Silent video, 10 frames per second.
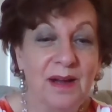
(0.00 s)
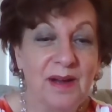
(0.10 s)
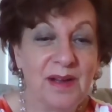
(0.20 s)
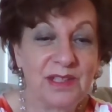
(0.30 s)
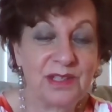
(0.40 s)
It
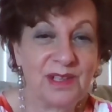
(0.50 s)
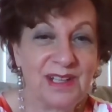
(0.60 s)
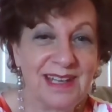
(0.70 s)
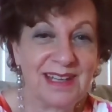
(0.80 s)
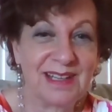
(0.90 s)
certainly
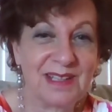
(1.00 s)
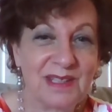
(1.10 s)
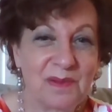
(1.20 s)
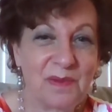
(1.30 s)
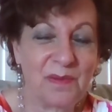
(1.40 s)
is
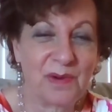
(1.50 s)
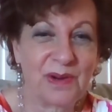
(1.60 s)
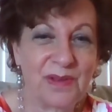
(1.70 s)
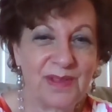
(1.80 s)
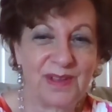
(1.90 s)
worth
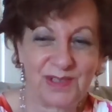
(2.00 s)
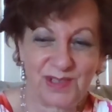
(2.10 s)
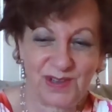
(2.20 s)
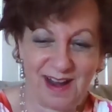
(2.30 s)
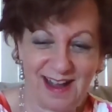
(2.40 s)
a
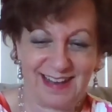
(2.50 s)
try.